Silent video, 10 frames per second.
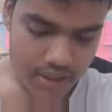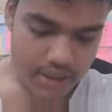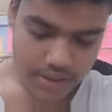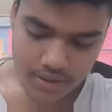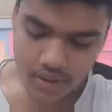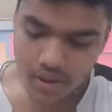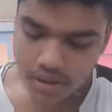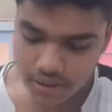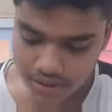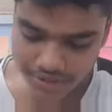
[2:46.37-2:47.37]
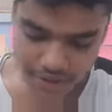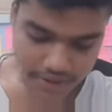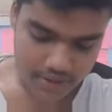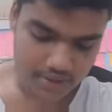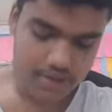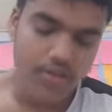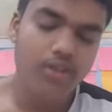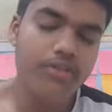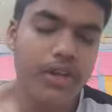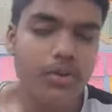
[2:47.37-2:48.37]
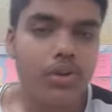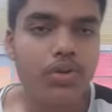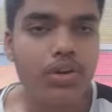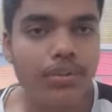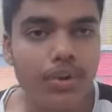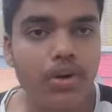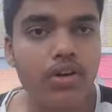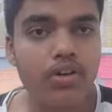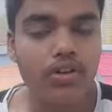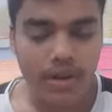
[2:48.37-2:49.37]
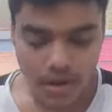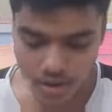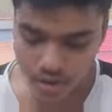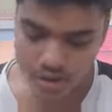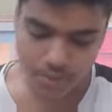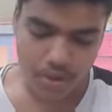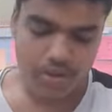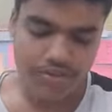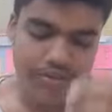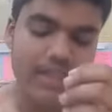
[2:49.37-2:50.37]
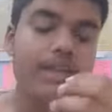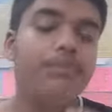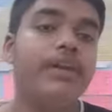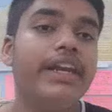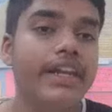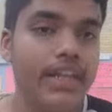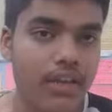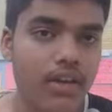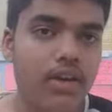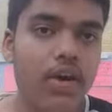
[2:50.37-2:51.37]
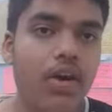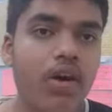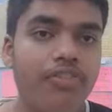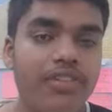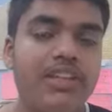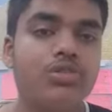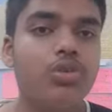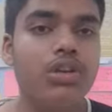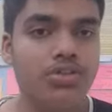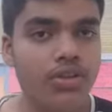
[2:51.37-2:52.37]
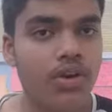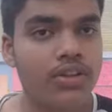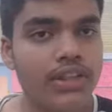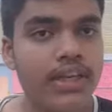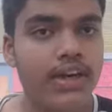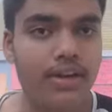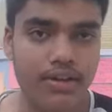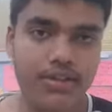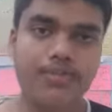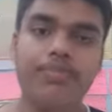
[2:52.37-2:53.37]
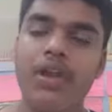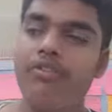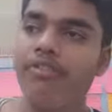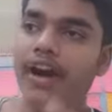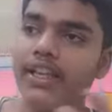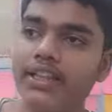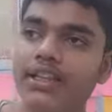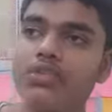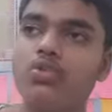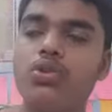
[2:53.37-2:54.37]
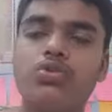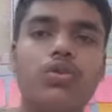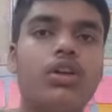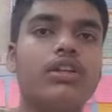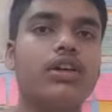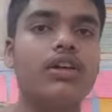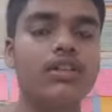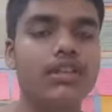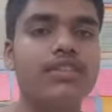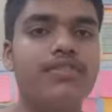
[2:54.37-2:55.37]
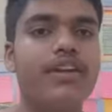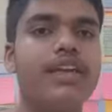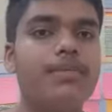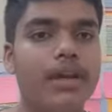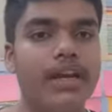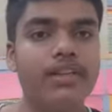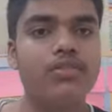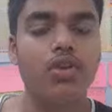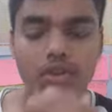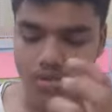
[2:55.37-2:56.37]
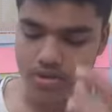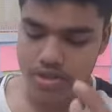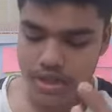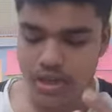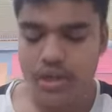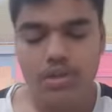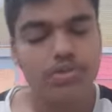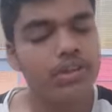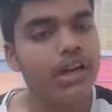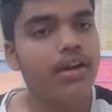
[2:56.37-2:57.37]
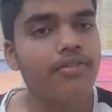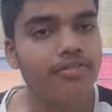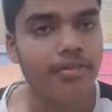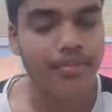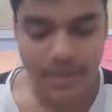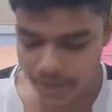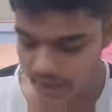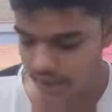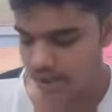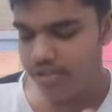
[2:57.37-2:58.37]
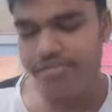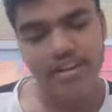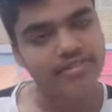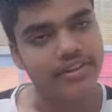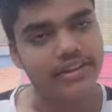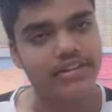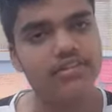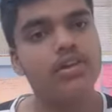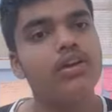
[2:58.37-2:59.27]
These all are the factors. Now we are going to talk about the variability of insolation on the earth. Why the insolation on earth is variable, it is not constant. So there are mainly 5 factors.